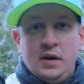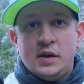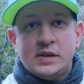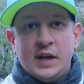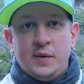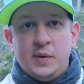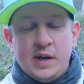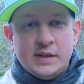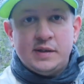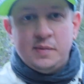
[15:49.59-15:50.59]
Looks like we
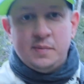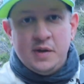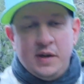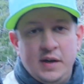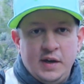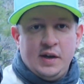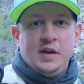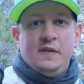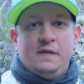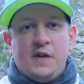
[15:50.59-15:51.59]
got some
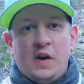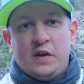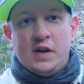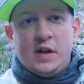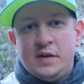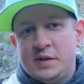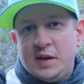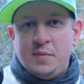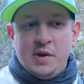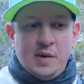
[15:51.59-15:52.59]
fall colors
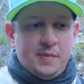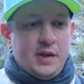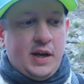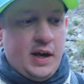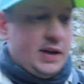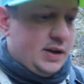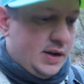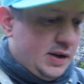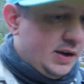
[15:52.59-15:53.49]
coming up in the canyon.